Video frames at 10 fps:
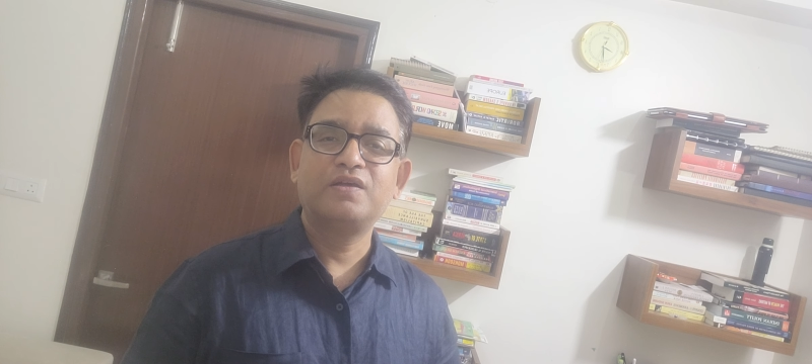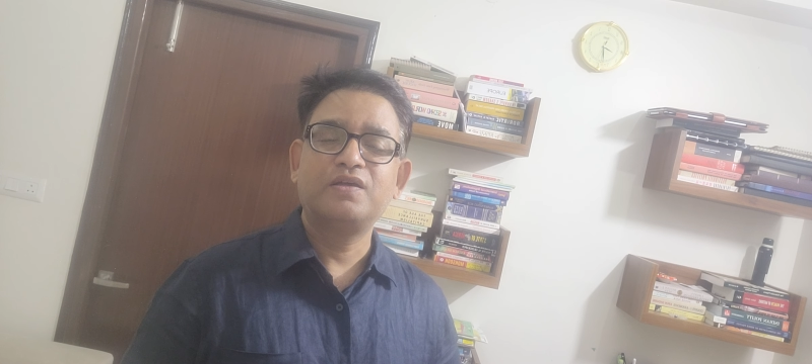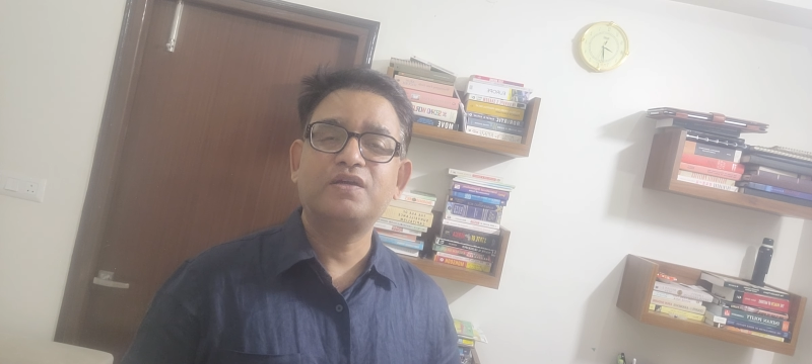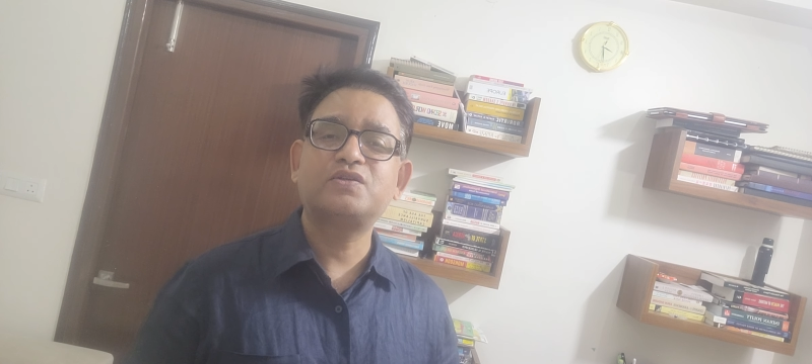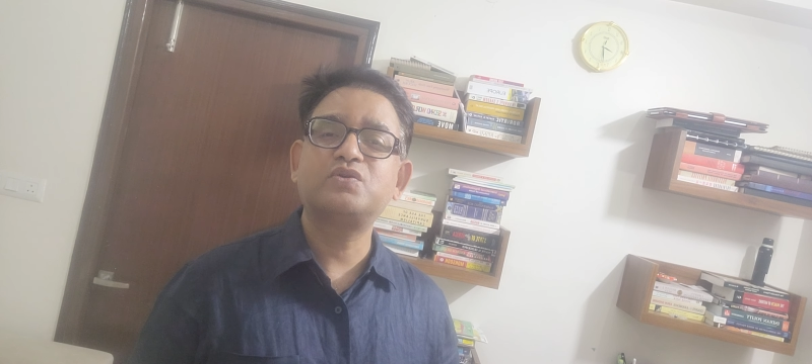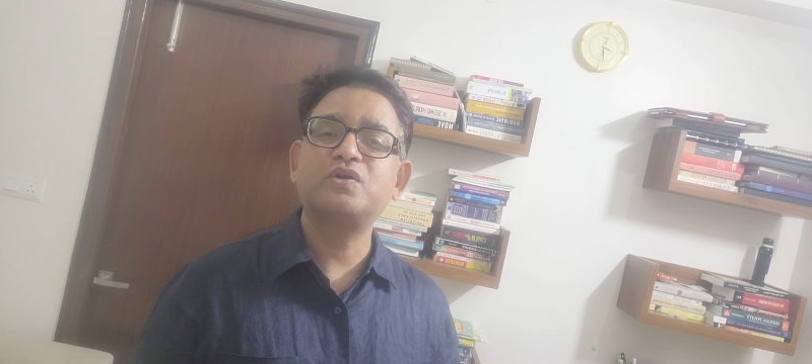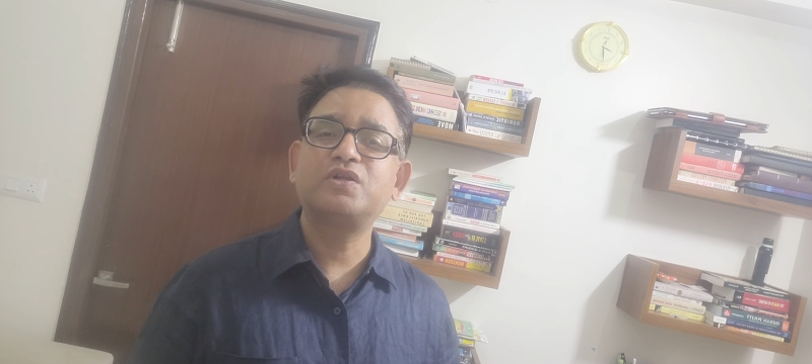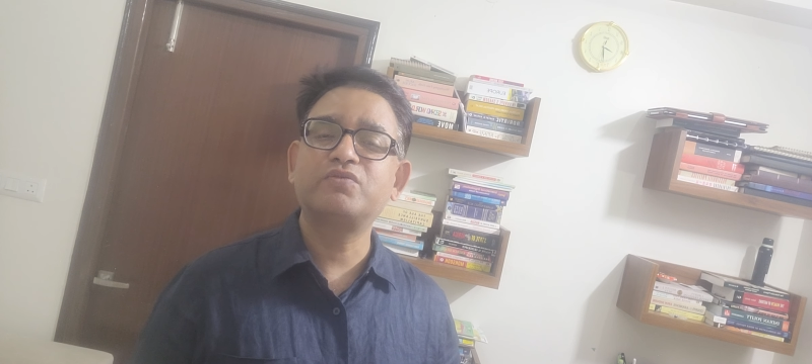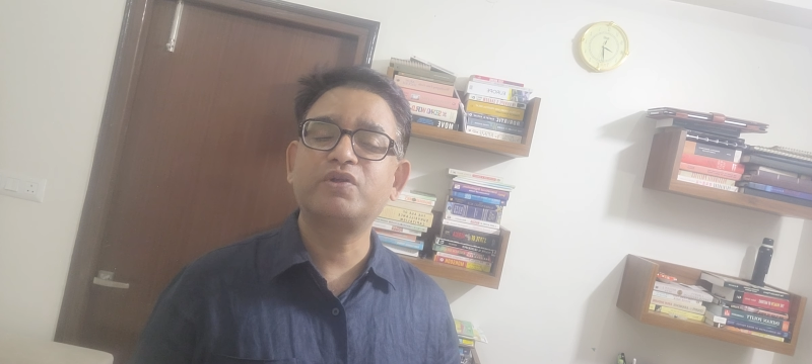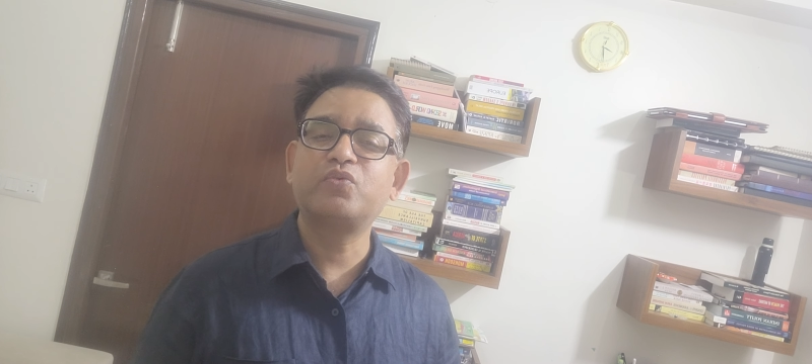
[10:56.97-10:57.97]
It's not
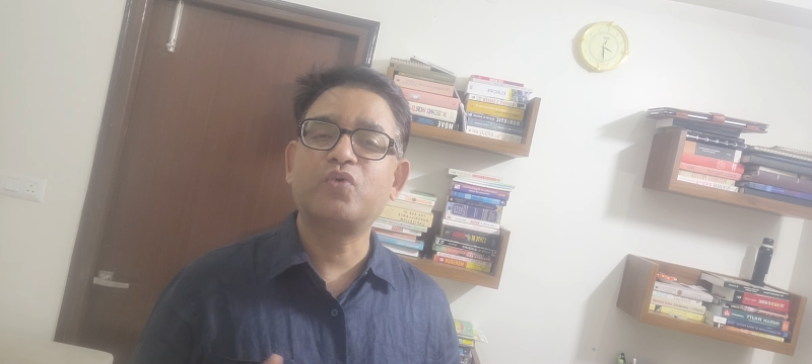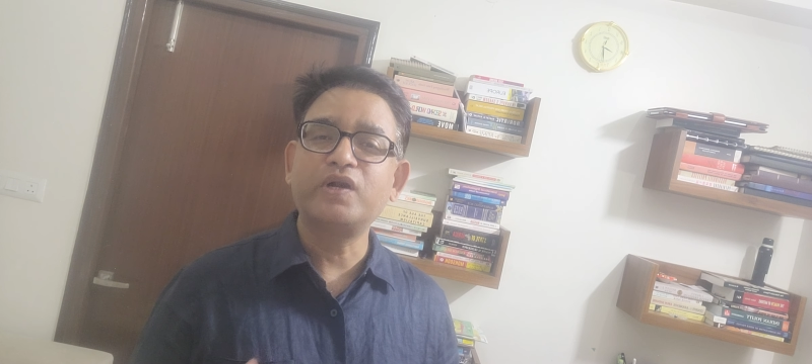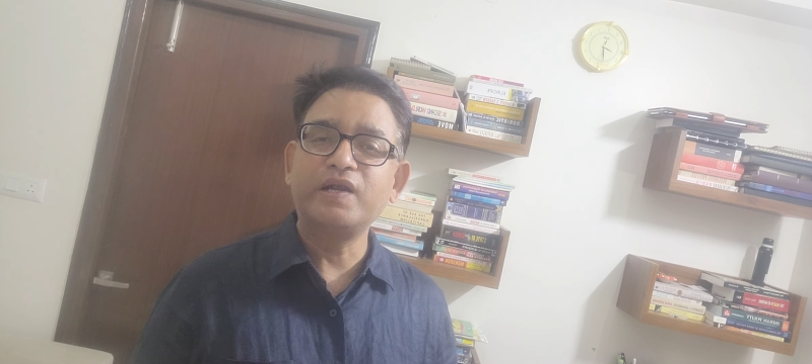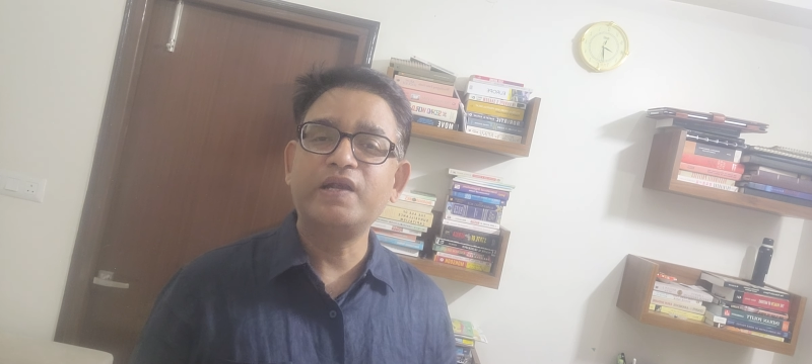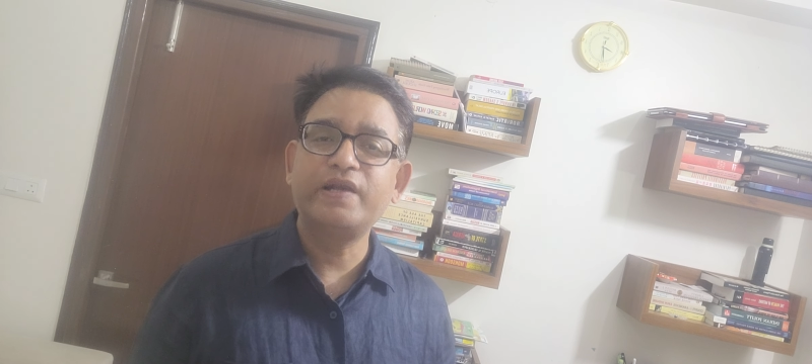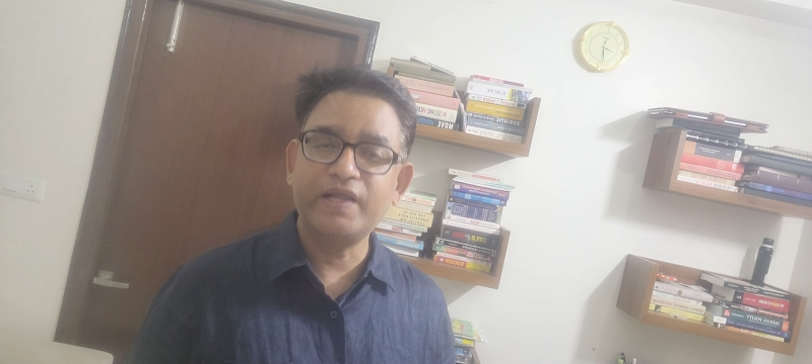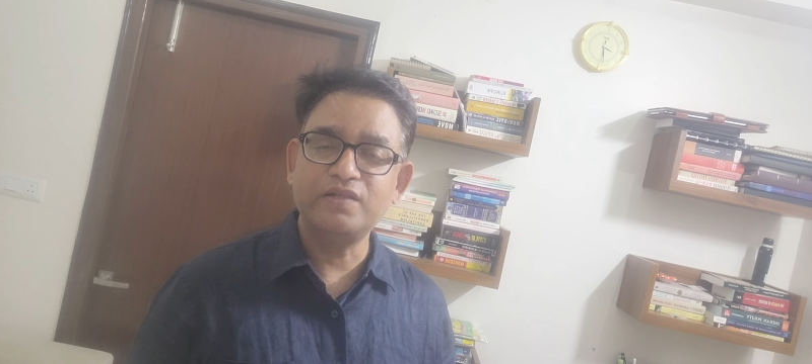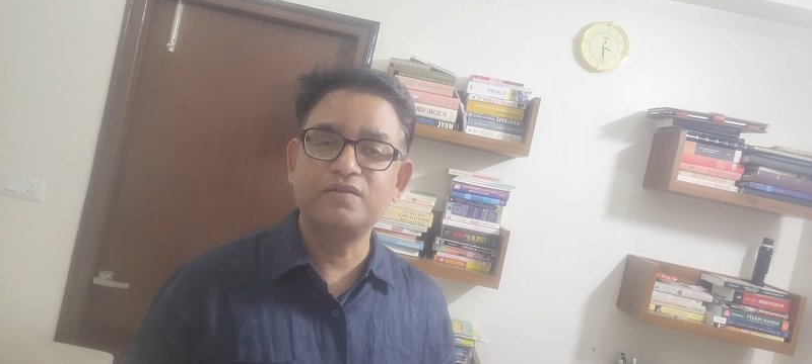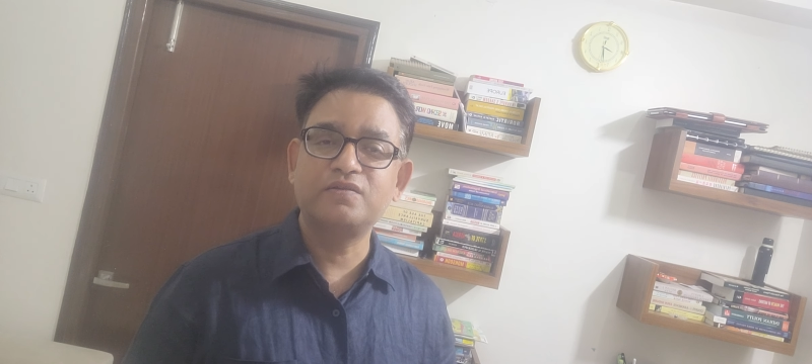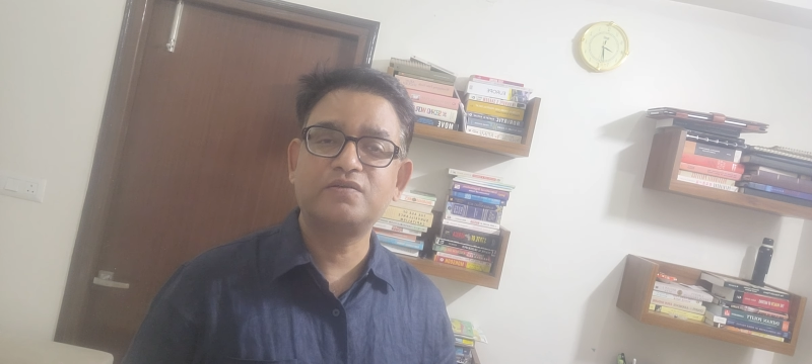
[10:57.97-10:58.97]
even one
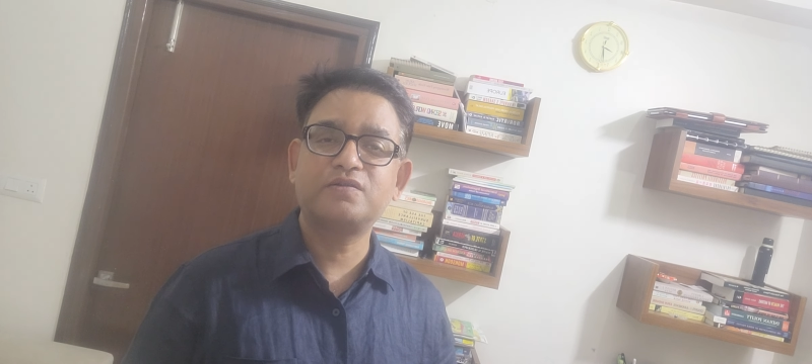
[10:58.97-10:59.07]
tenth